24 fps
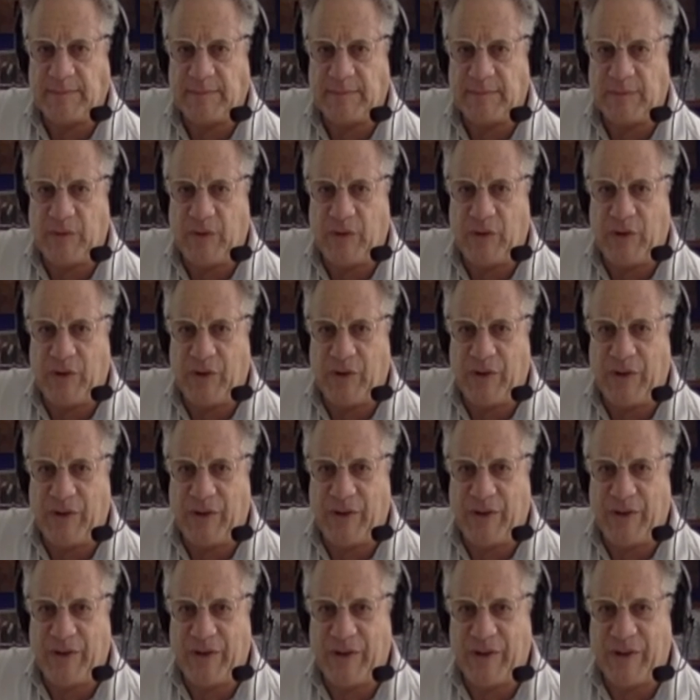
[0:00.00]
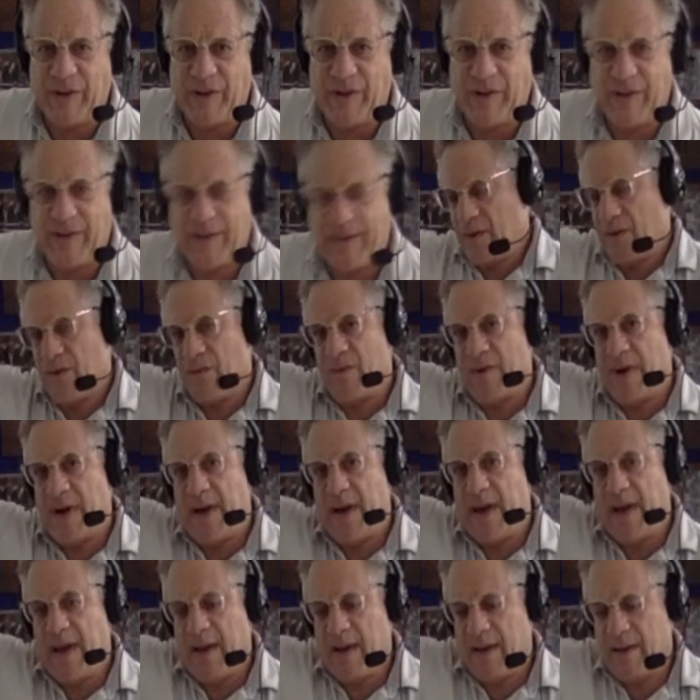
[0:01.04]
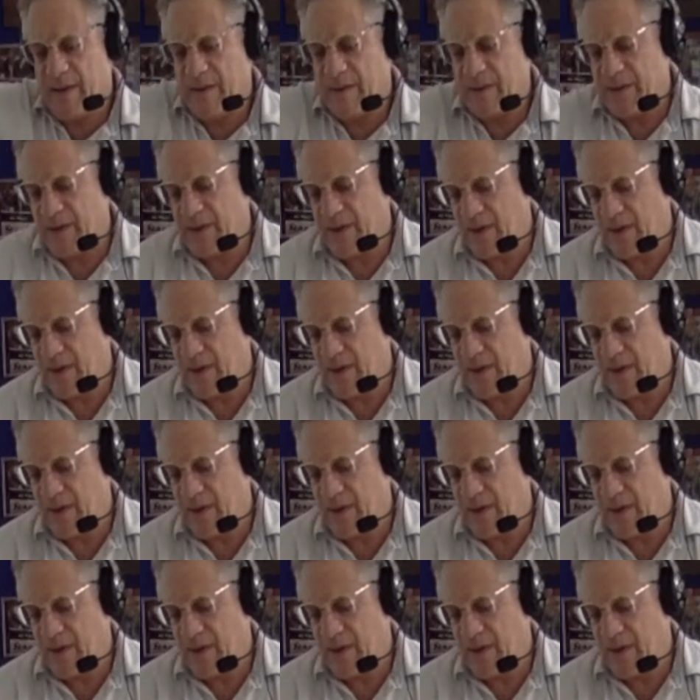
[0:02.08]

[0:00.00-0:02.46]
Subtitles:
Good. Right hand.